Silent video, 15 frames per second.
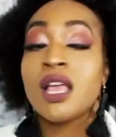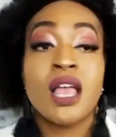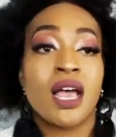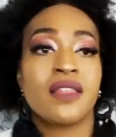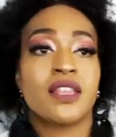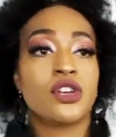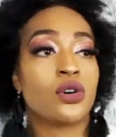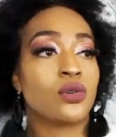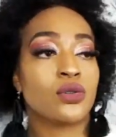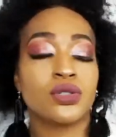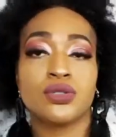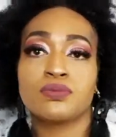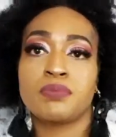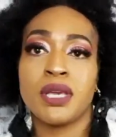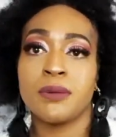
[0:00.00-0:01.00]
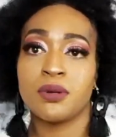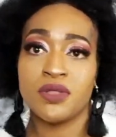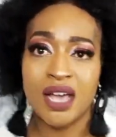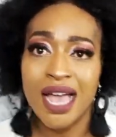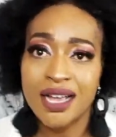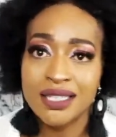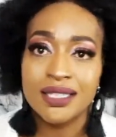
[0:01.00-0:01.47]
and then all you people
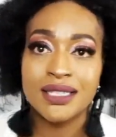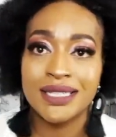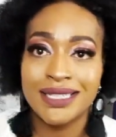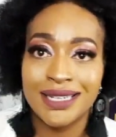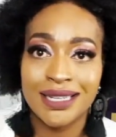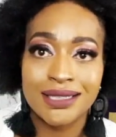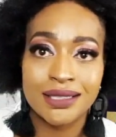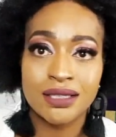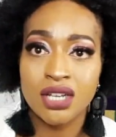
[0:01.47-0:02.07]
that actually need it